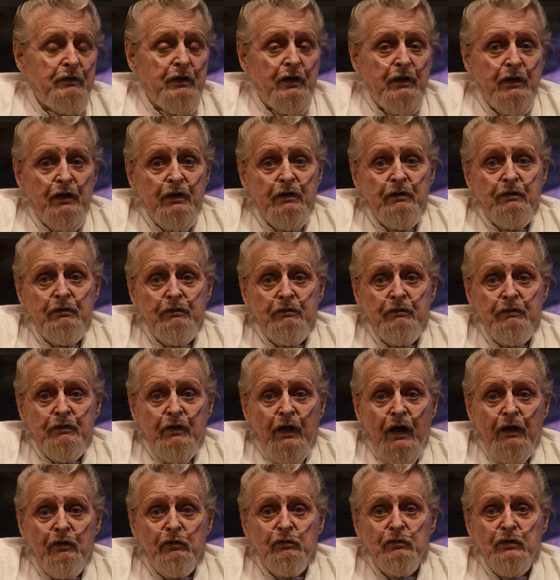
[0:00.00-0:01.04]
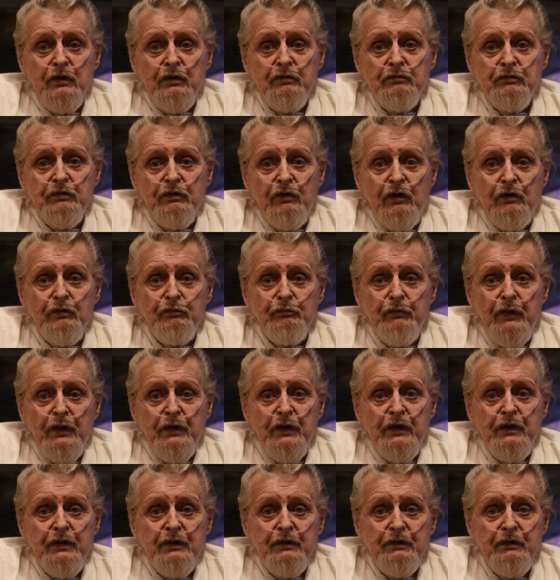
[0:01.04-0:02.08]
And autoclaves cost money.
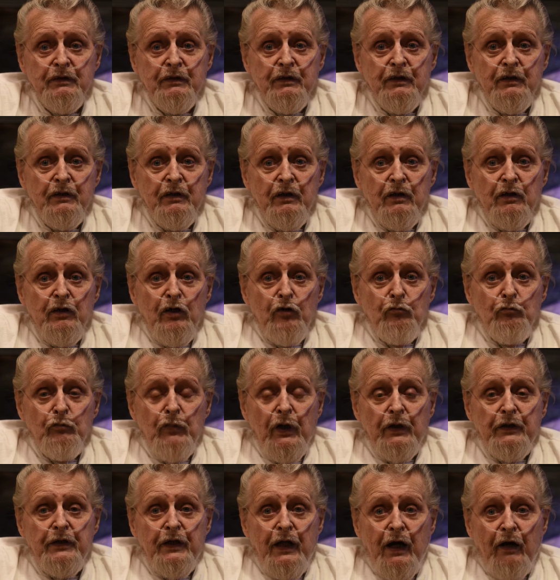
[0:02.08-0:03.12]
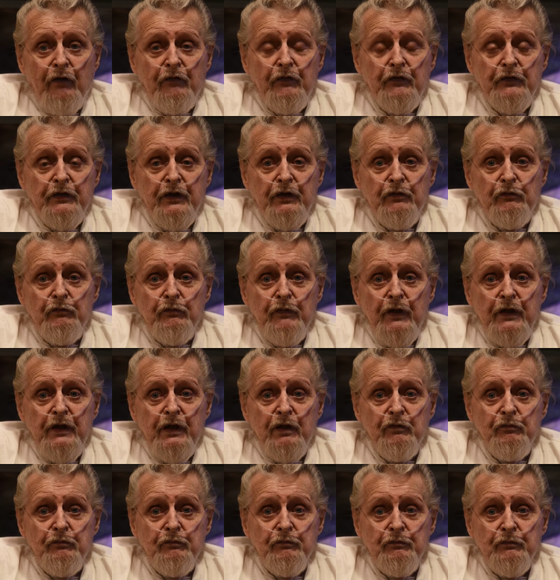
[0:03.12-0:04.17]
But now they're getting rid of
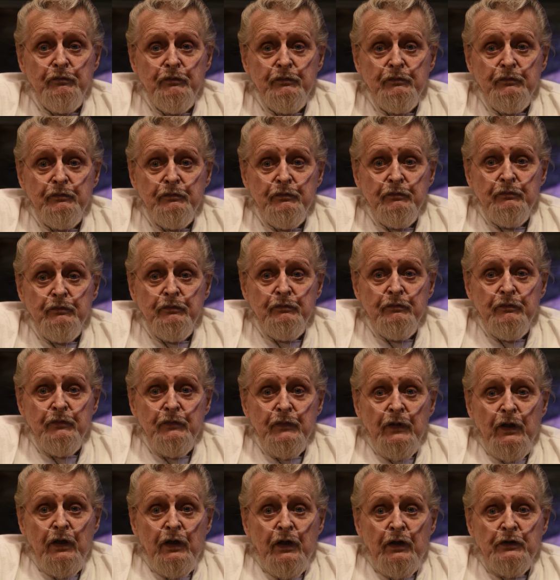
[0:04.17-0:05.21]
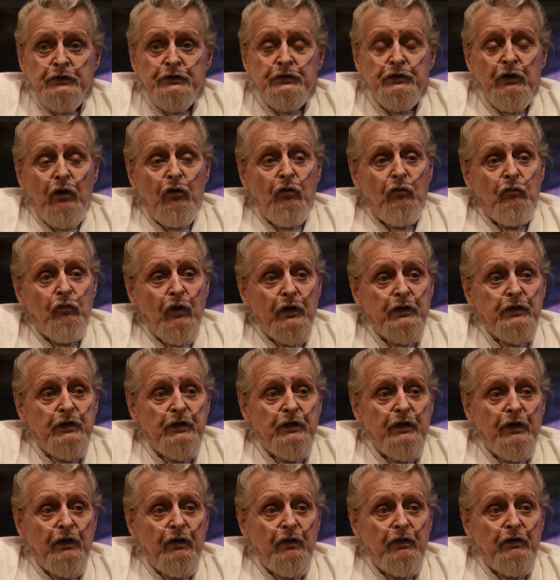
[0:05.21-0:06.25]
them. So what,
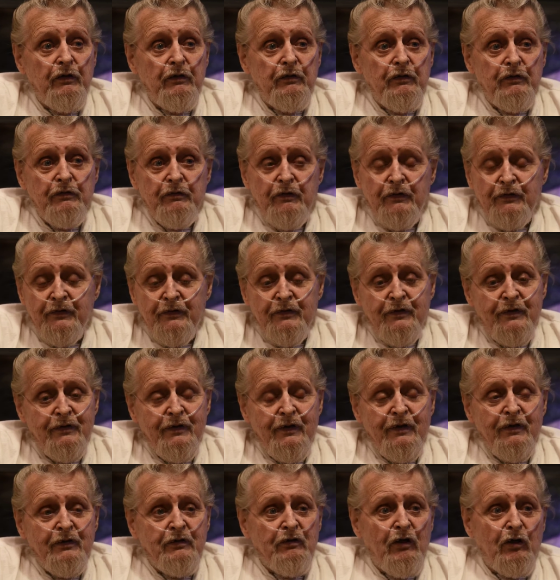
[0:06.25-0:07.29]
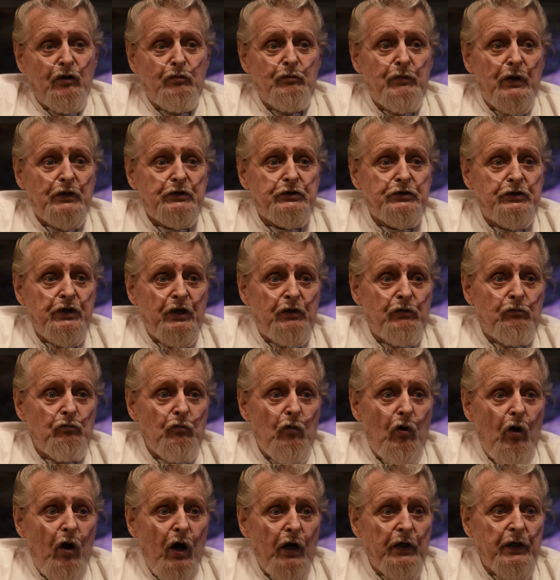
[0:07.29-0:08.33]
talk about shit and
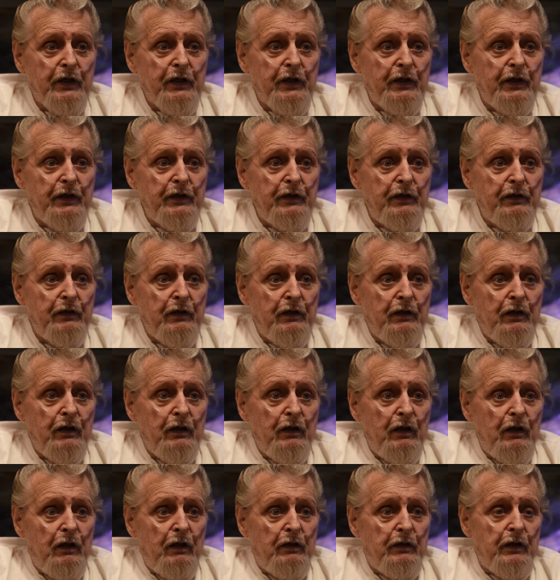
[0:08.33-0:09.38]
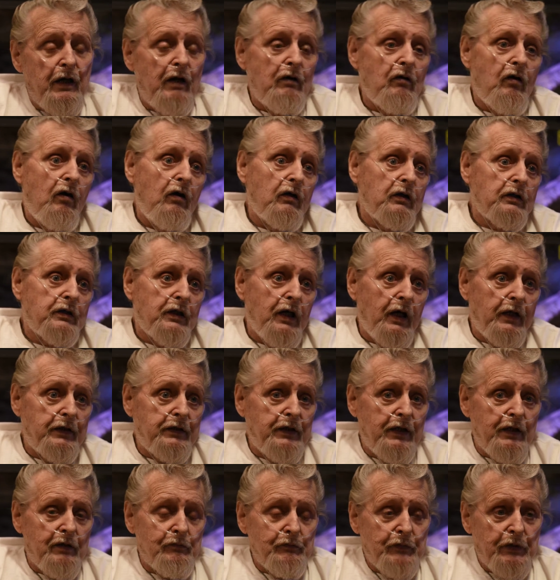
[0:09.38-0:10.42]
walk in it. Now all the
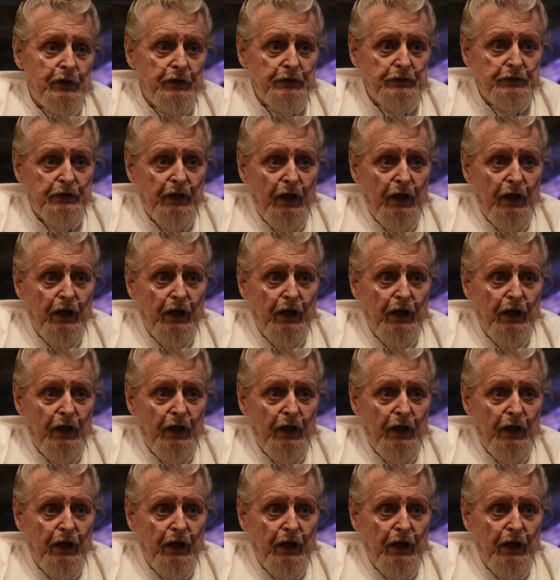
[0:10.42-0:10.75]
goddamn kid's